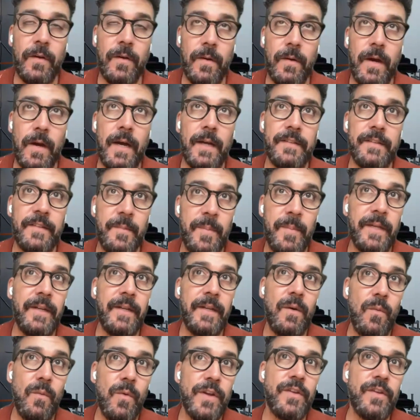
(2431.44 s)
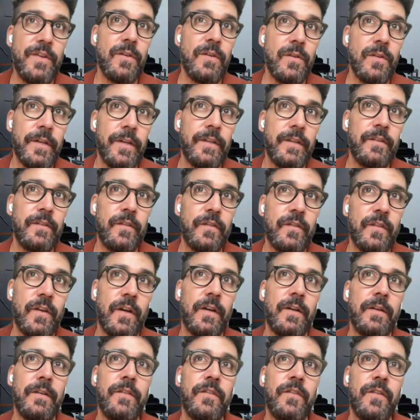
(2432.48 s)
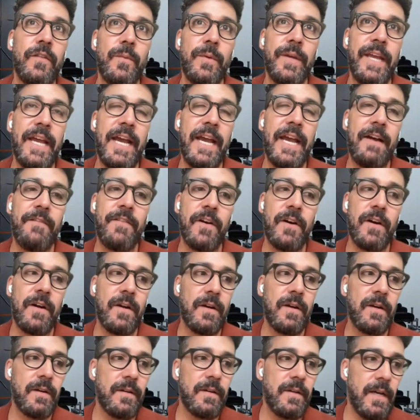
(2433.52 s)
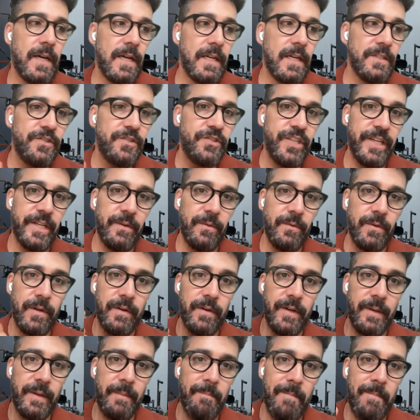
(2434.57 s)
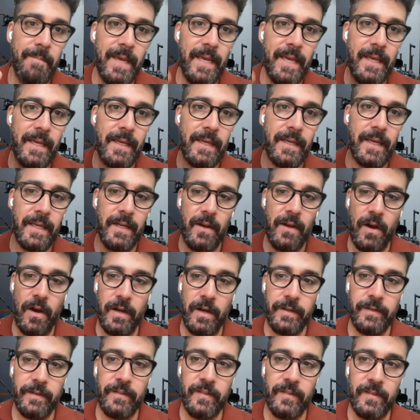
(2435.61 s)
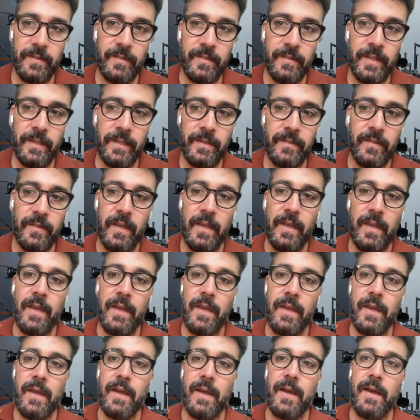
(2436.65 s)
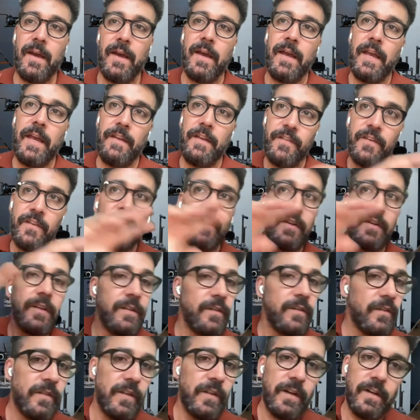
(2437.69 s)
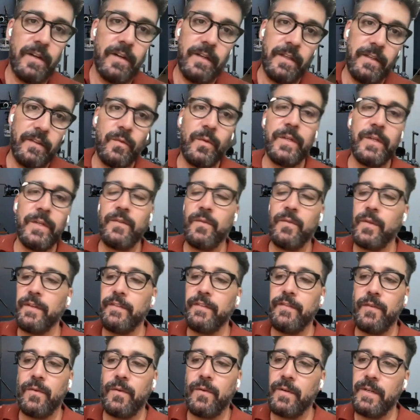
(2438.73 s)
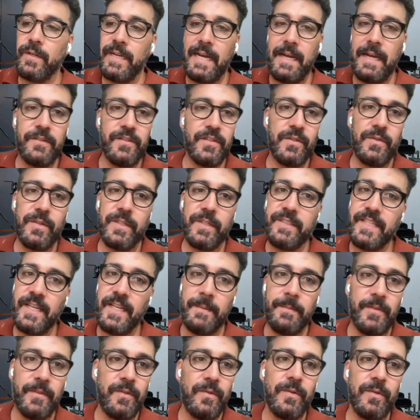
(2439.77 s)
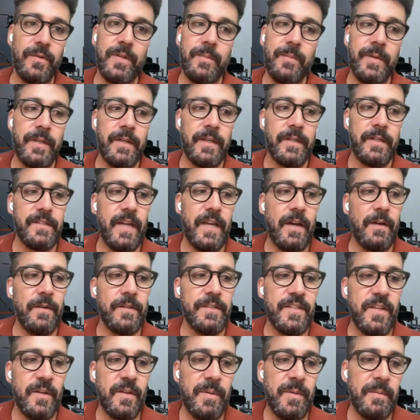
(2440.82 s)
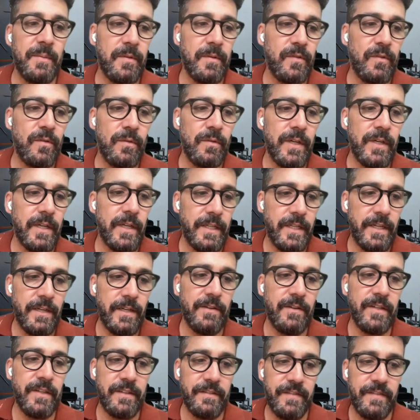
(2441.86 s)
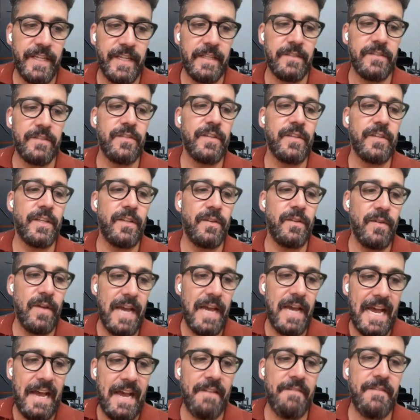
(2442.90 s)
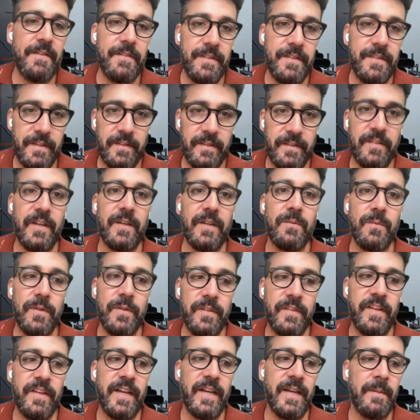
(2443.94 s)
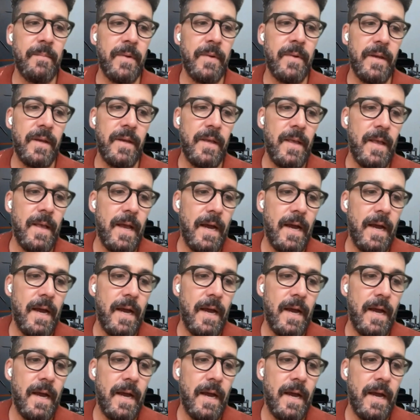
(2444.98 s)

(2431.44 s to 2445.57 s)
So uh, depending on when you're looking to start, so we have our uh, January, May, and August intakes. If you're looking to start in 2024, now's a great time to do it because I always tell people do it a year in advance so that you have everything done with time.